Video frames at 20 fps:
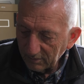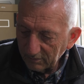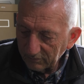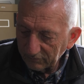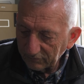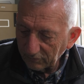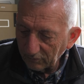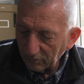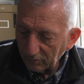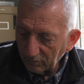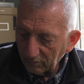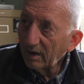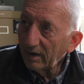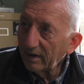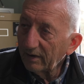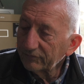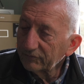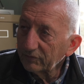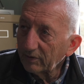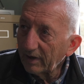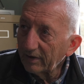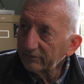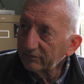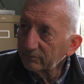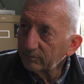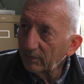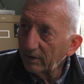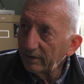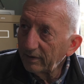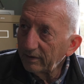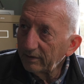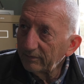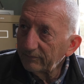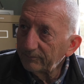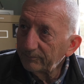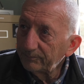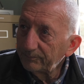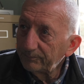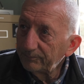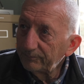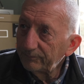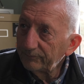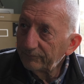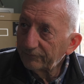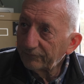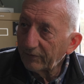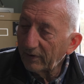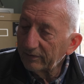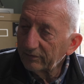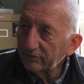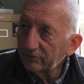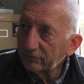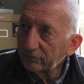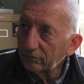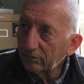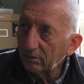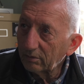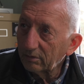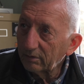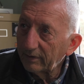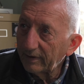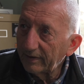So I have to ask my friends who are